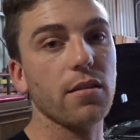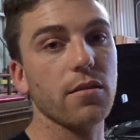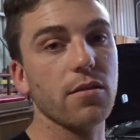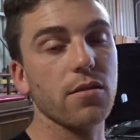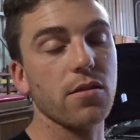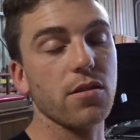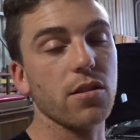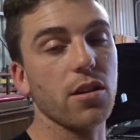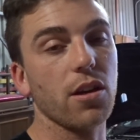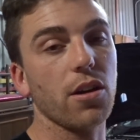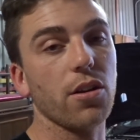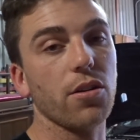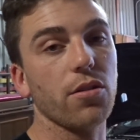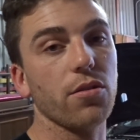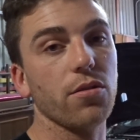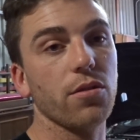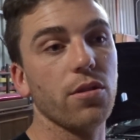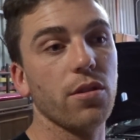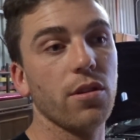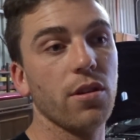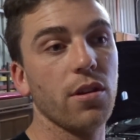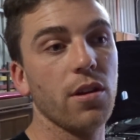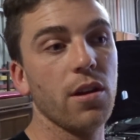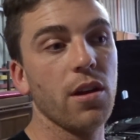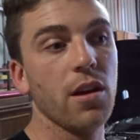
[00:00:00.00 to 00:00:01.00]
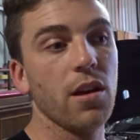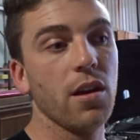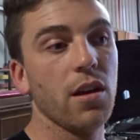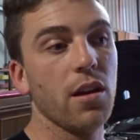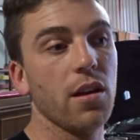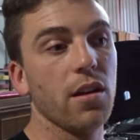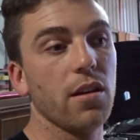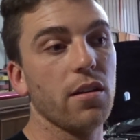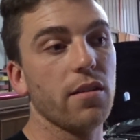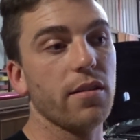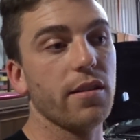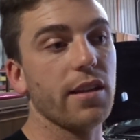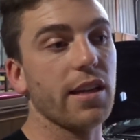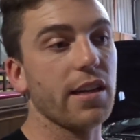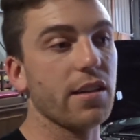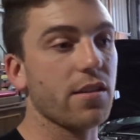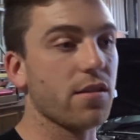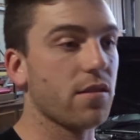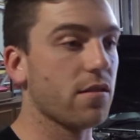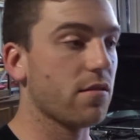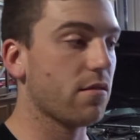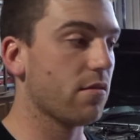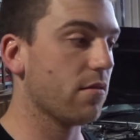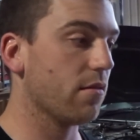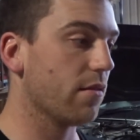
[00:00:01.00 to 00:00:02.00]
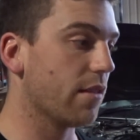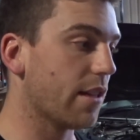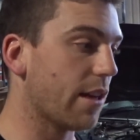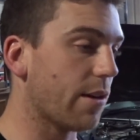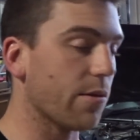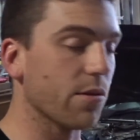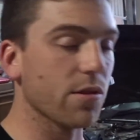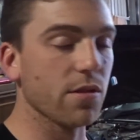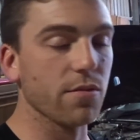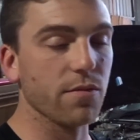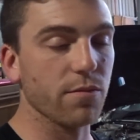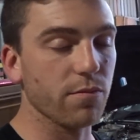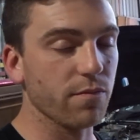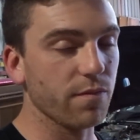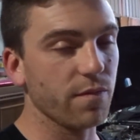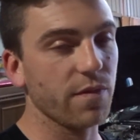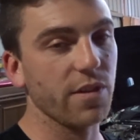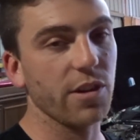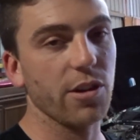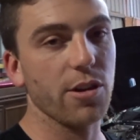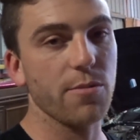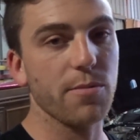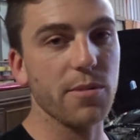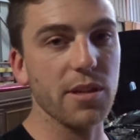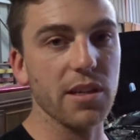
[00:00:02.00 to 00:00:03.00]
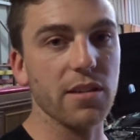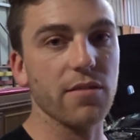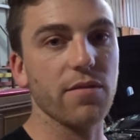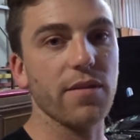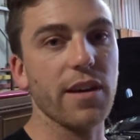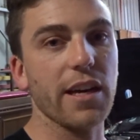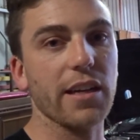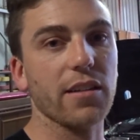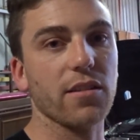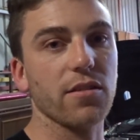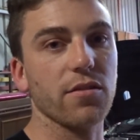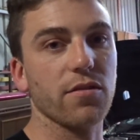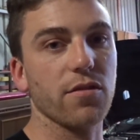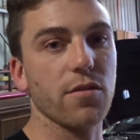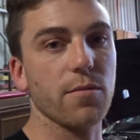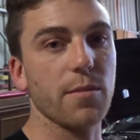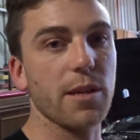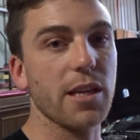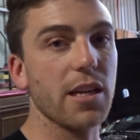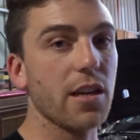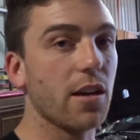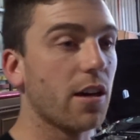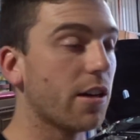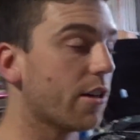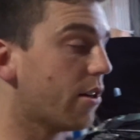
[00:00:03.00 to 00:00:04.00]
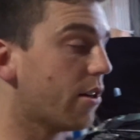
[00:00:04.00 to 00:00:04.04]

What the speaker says: So that was a very big factor for me. I